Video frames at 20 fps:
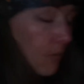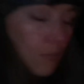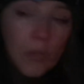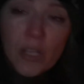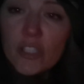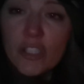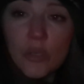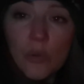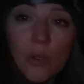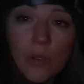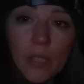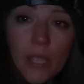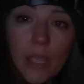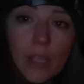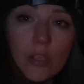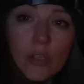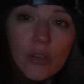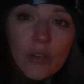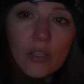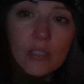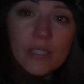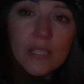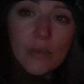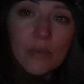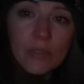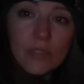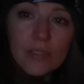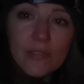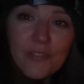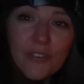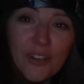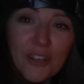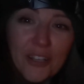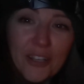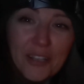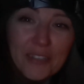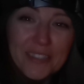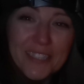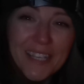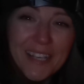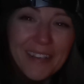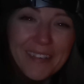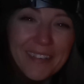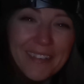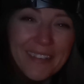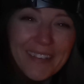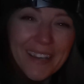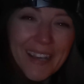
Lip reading: Mind you, I'll get a good idea once the fire goes out